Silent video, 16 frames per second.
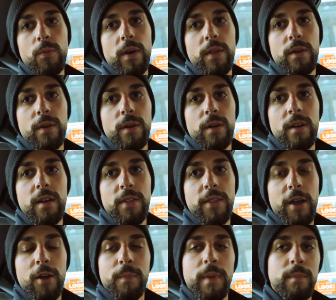whether
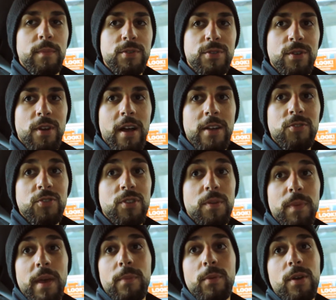they are members or not, just
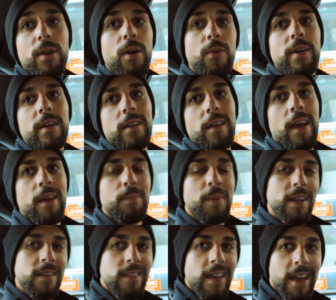to be able to go in and
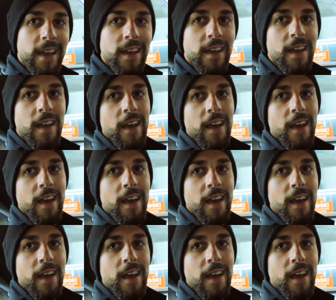meditate.